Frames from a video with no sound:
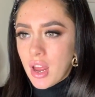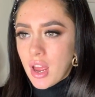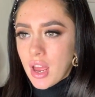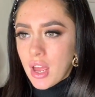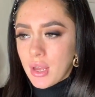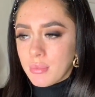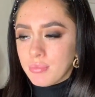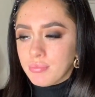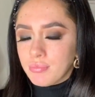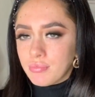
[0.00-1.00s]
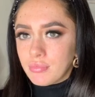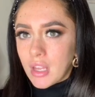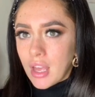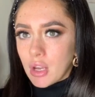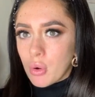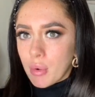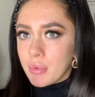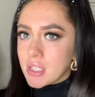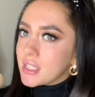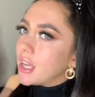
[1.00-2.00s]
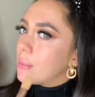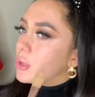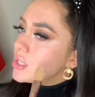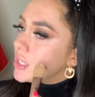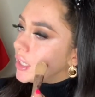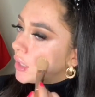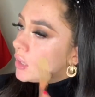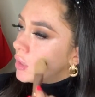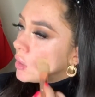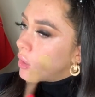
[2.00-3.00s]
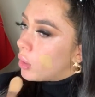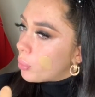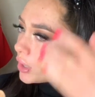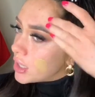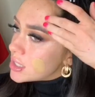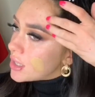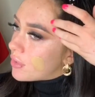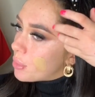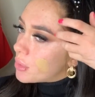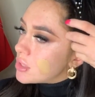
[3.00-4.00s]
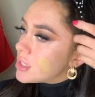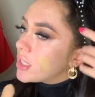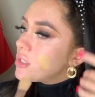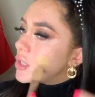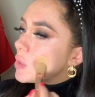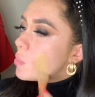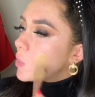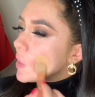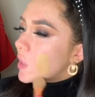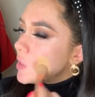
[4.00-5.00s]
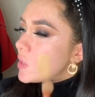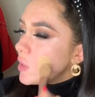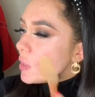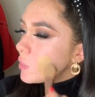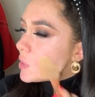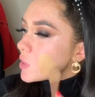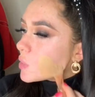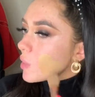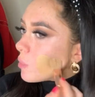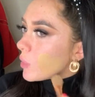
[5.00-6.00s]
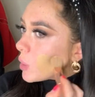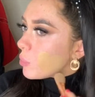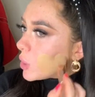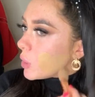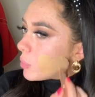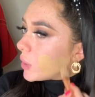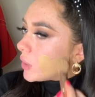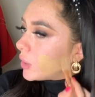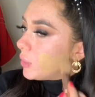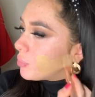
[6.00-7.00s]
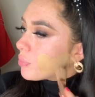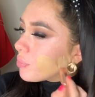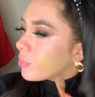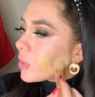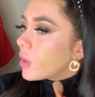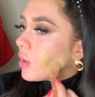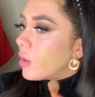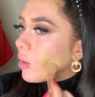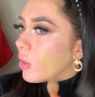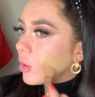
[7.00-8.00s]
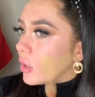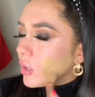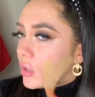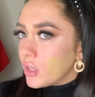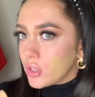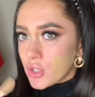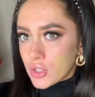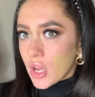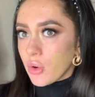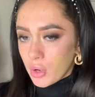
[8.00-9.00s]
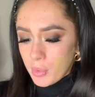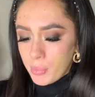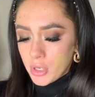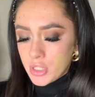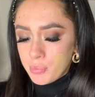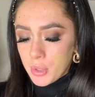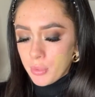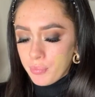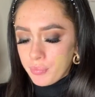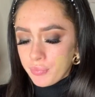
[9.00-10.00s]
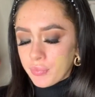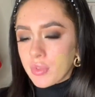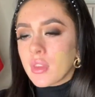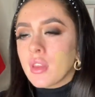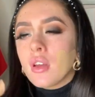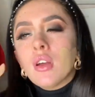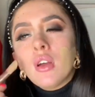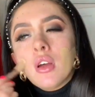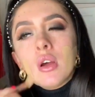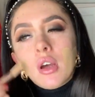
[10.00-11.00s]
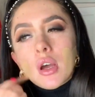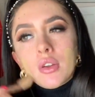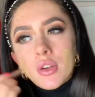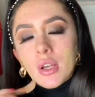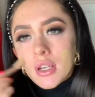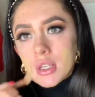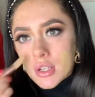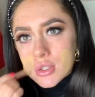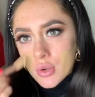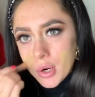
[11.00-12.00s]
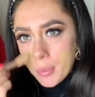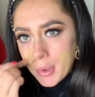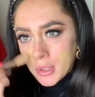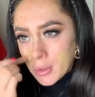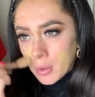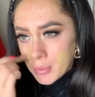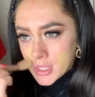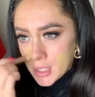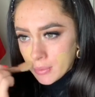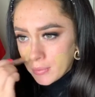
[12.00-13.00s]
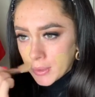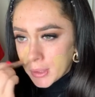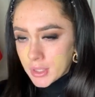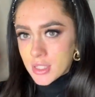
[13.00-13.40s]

um, I go on with this kind of brush here. Whereas if I was like doing it more natural, I would just go on with a beauty blender or just a normal brush. But I do like to just sort of pint it on my skin one first.